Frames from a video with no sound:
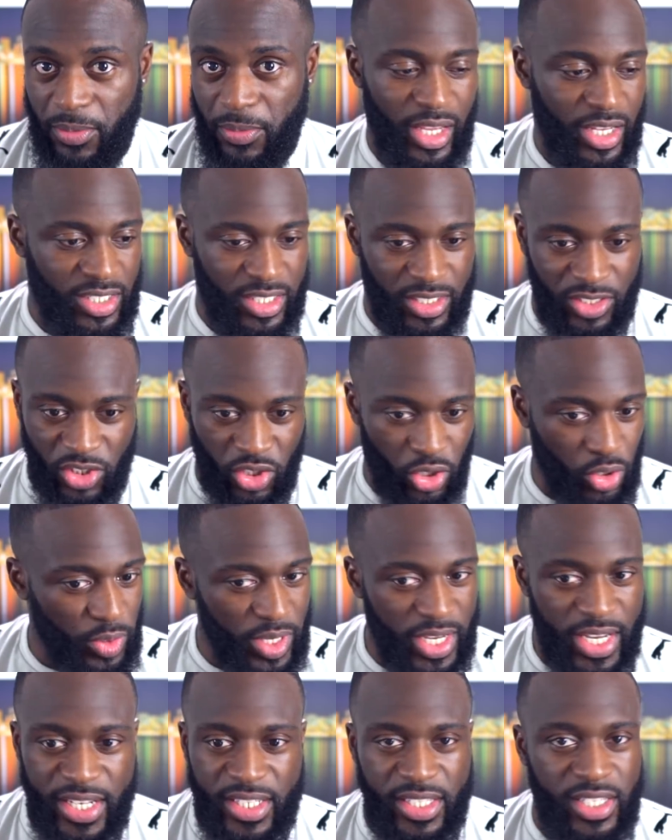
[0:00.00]
It's so
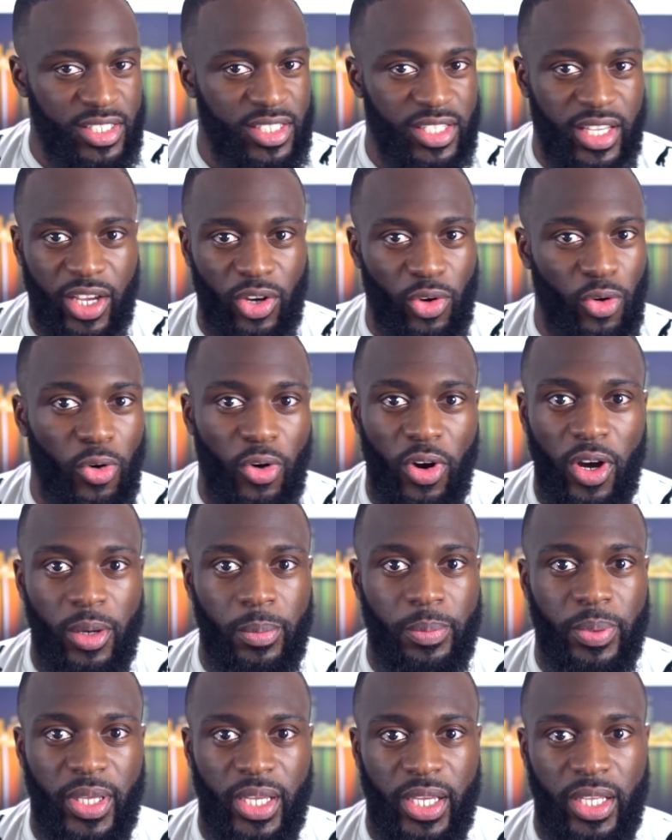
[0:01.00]
easy to get
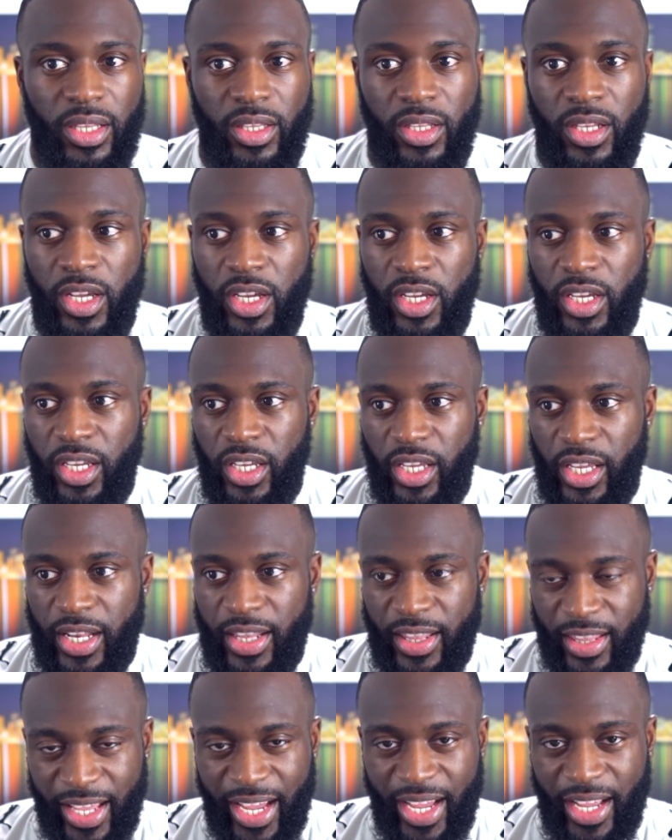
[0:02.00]
caught up in
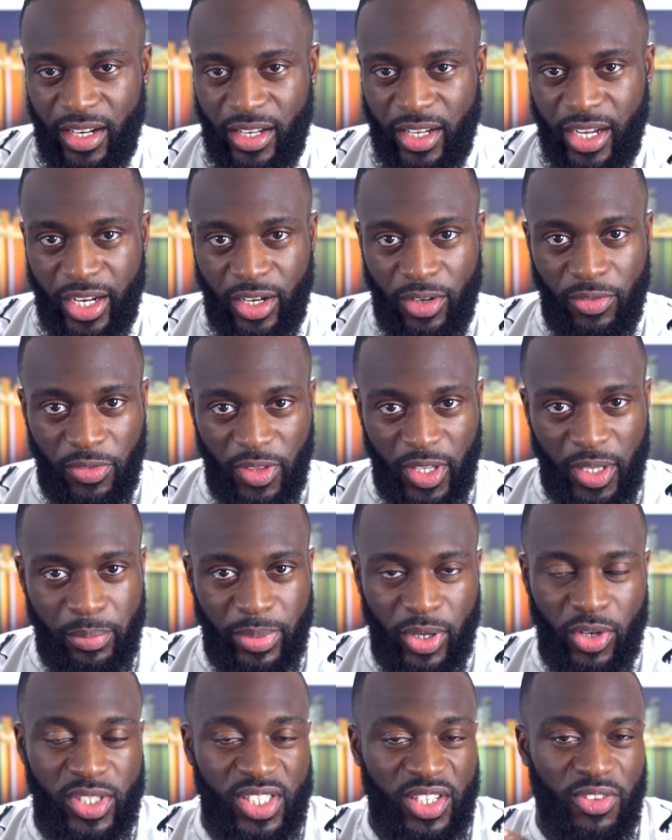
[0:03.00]
in that kind of thing
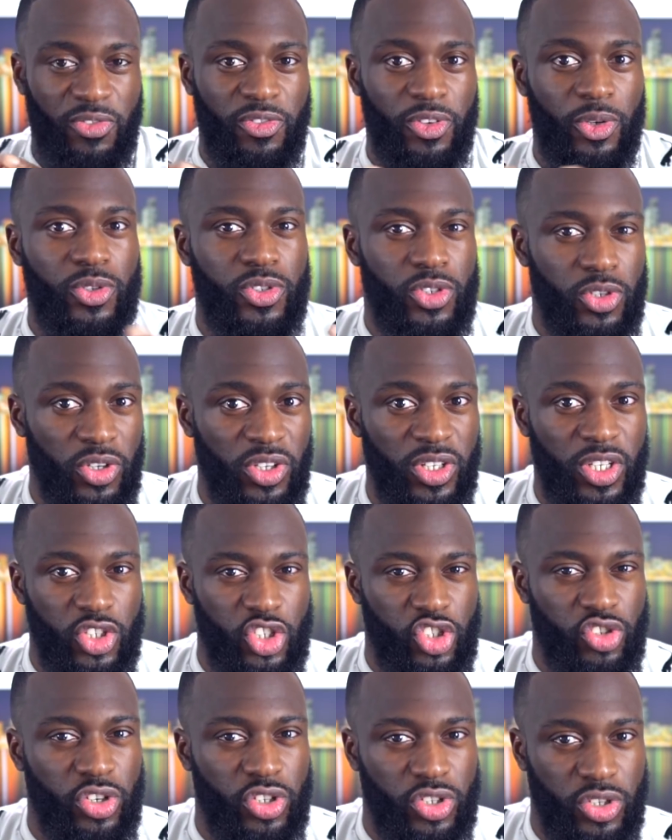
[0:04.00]
because it feels good, it
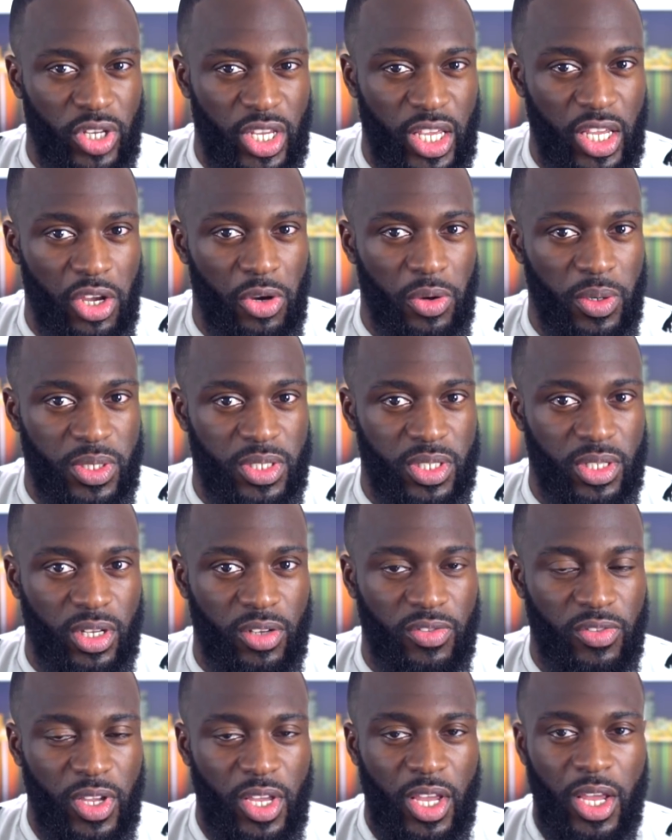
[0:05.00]
strokes your ego and
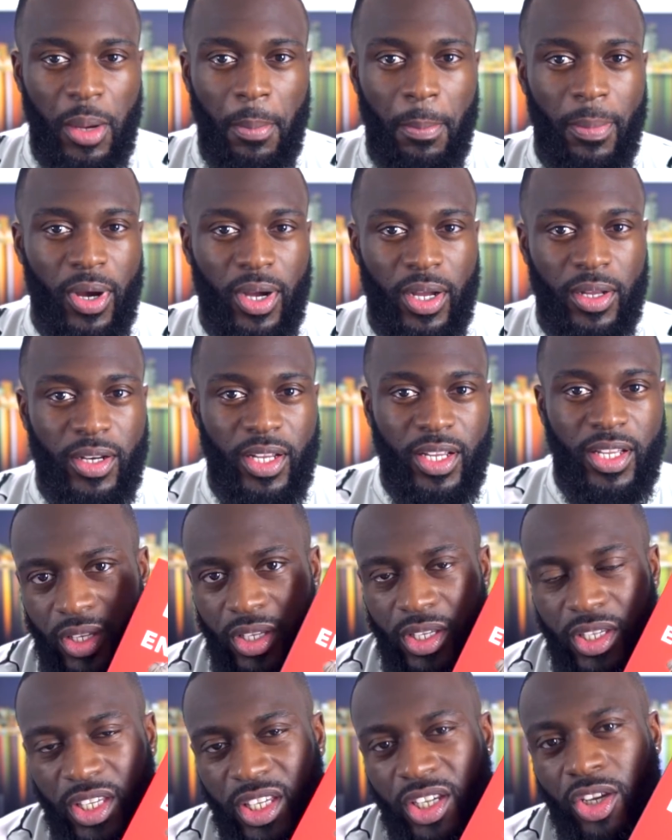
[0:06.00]
stuff, but
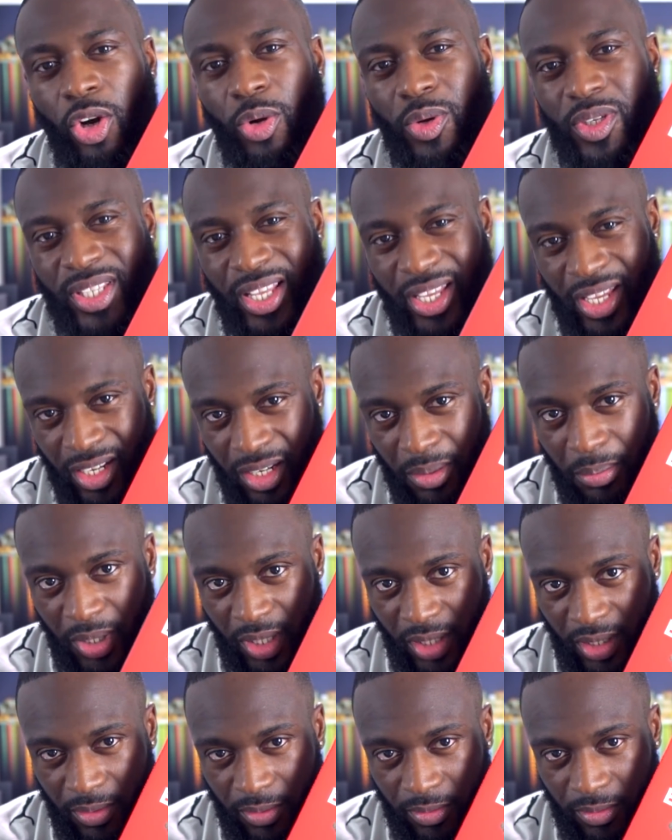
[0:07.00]
ego is the enemy.